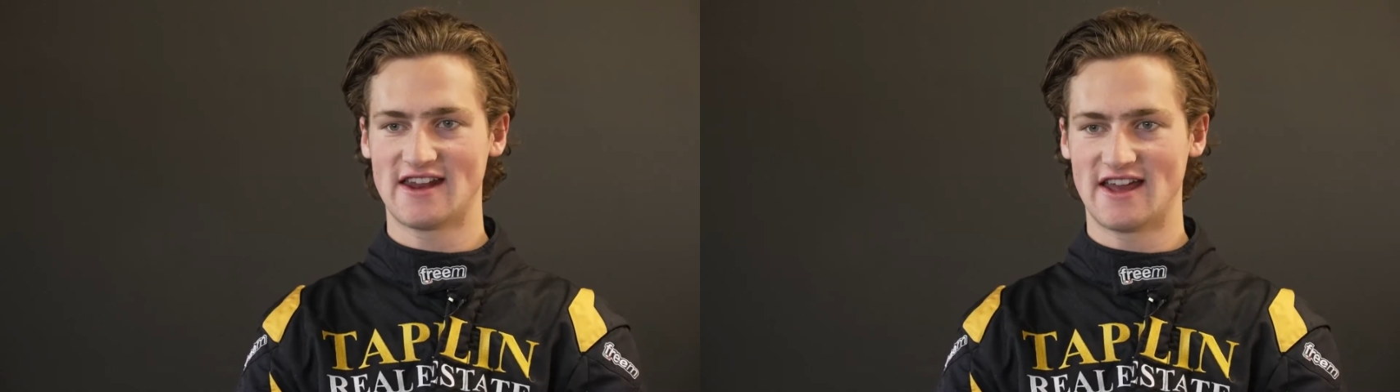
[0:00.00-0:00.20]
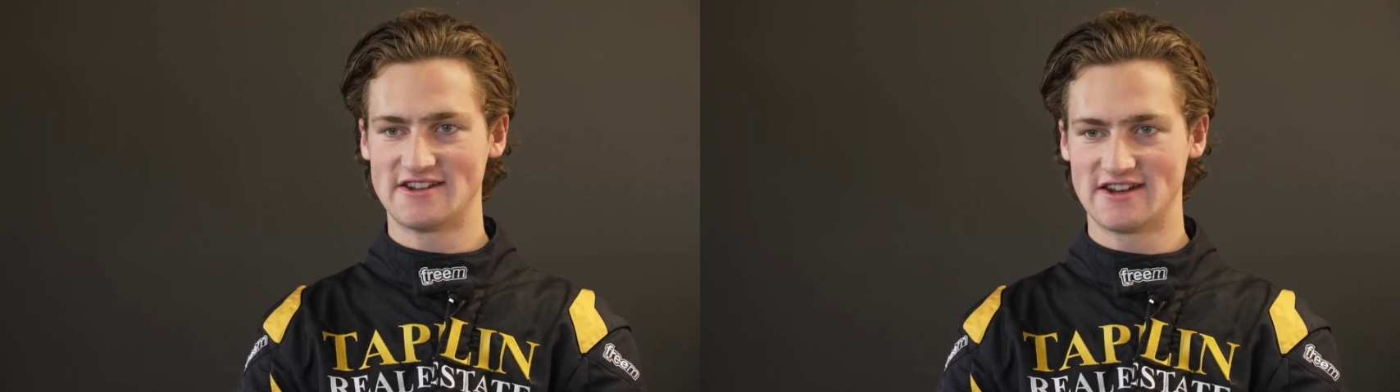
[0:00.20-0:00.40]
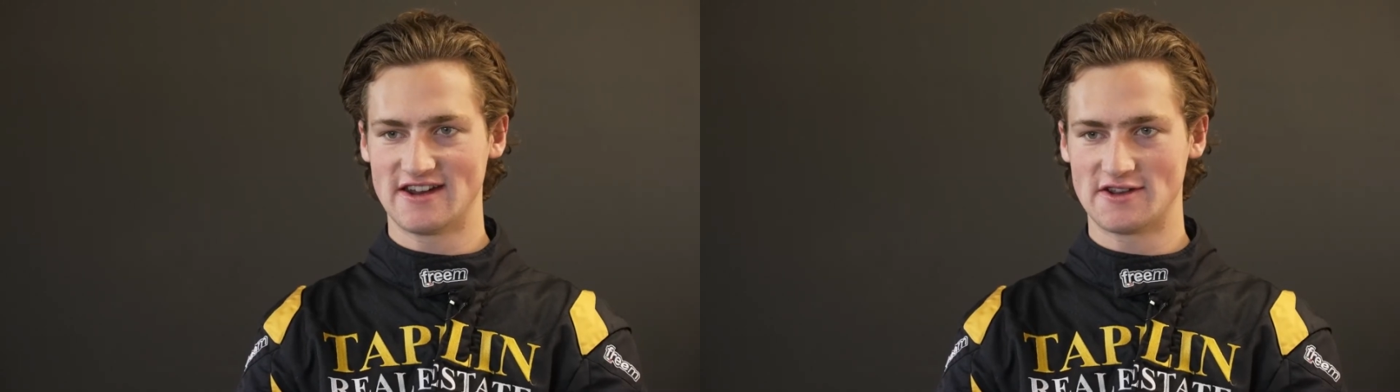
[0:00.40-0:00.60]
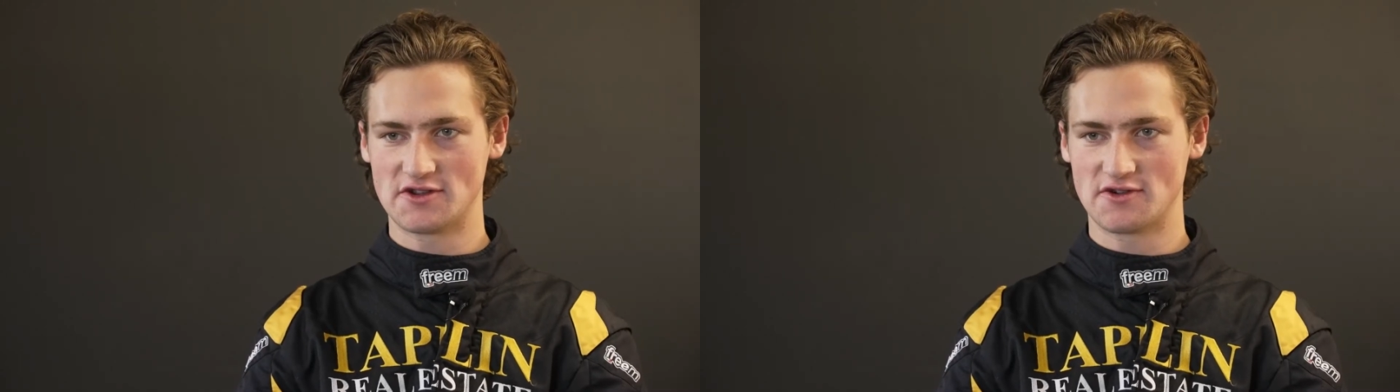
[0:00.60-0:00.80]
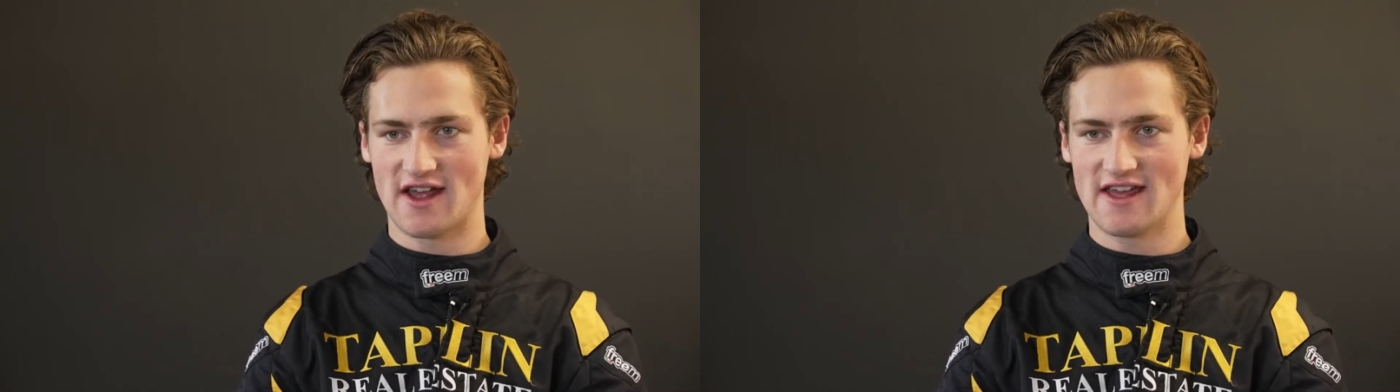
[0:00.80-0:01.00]
agent in
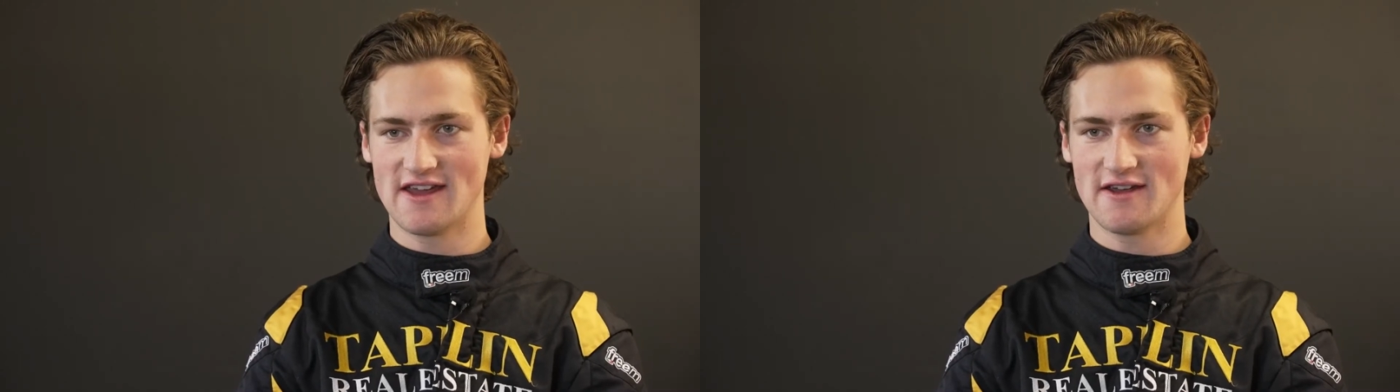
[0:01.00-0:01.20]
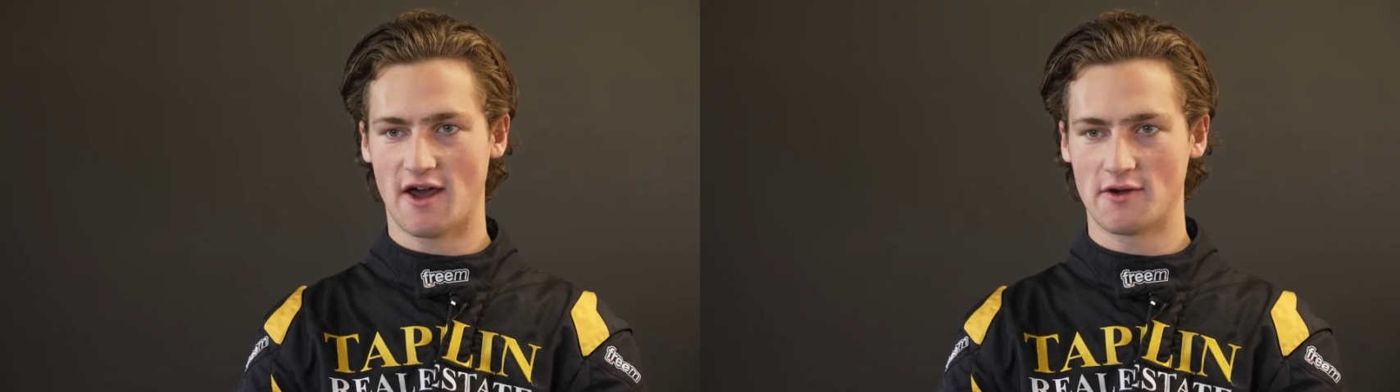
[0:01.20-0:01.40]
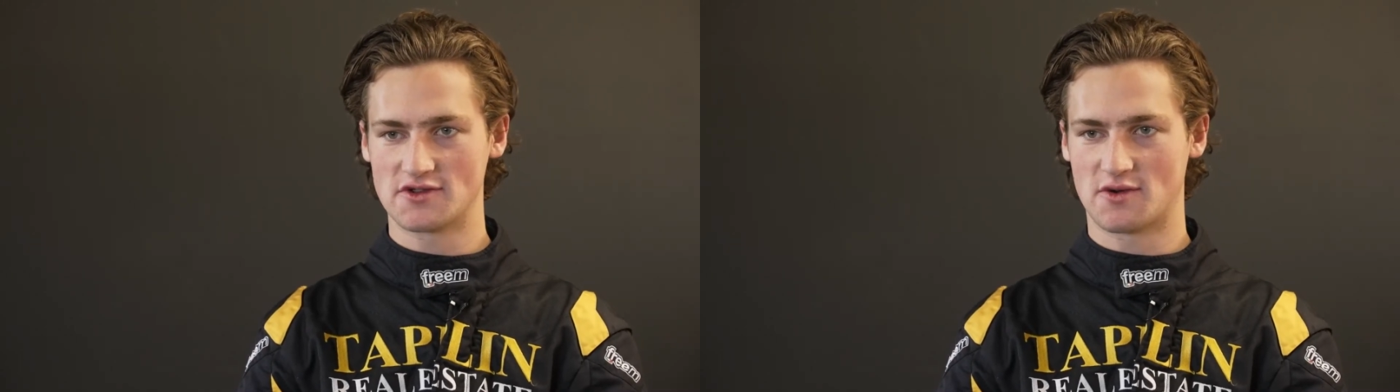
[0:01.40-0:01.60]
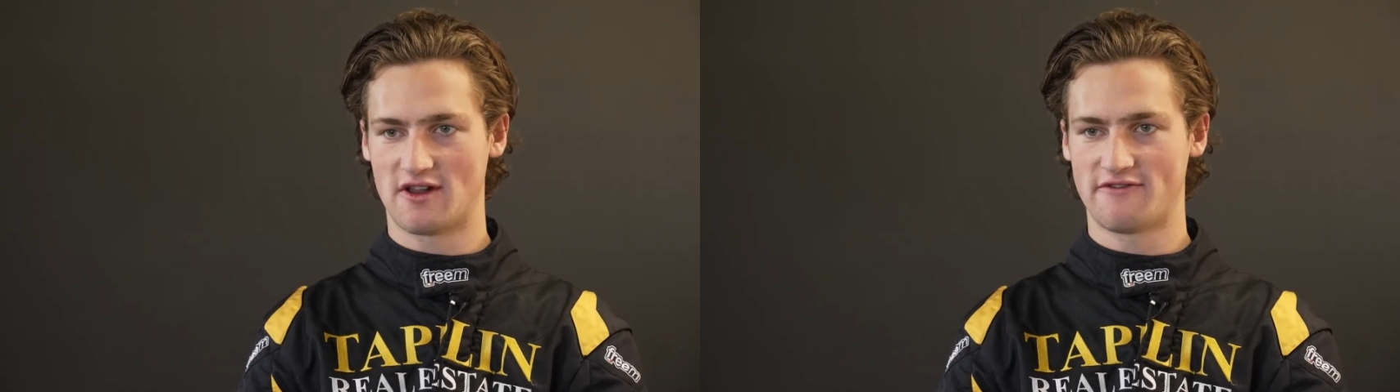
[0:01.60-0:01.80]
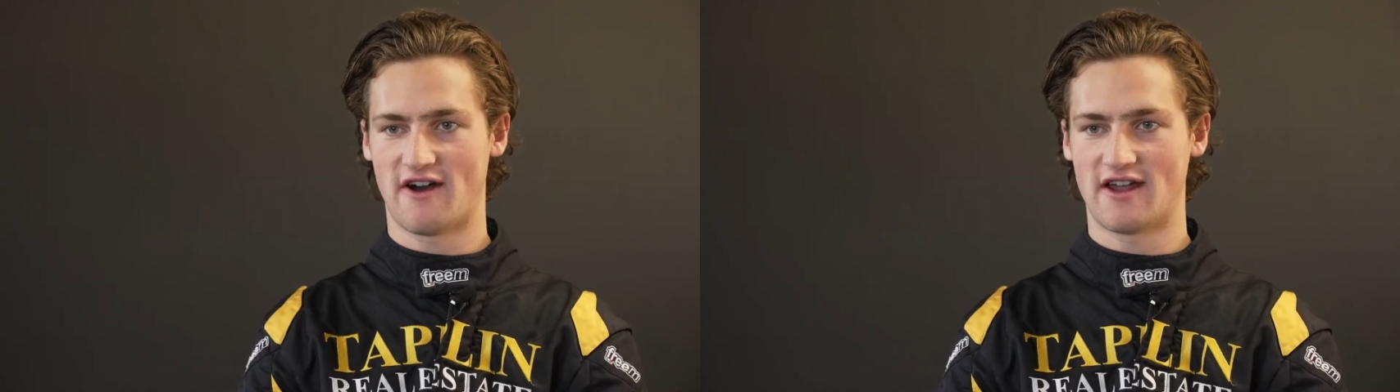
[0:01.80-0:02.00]
Australia. I was
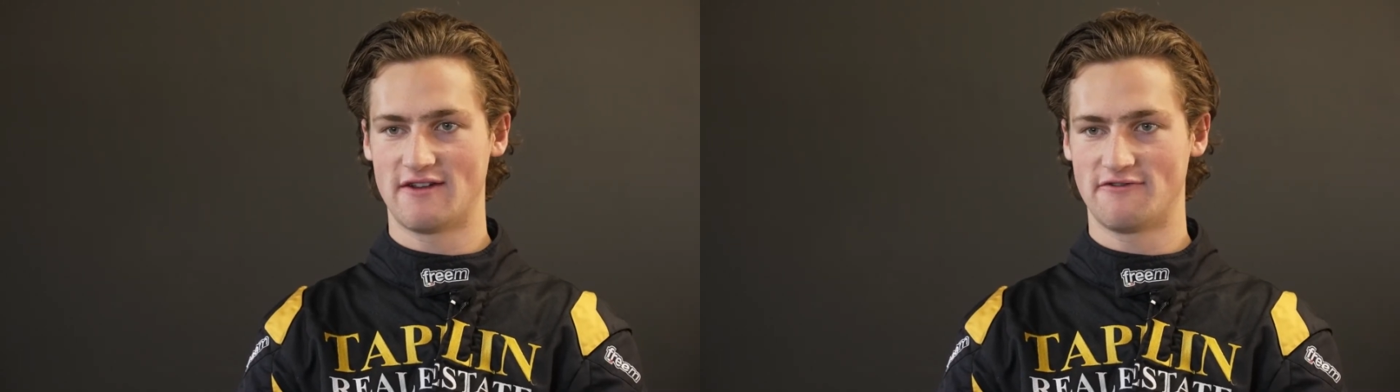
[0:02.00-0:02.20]
qualified at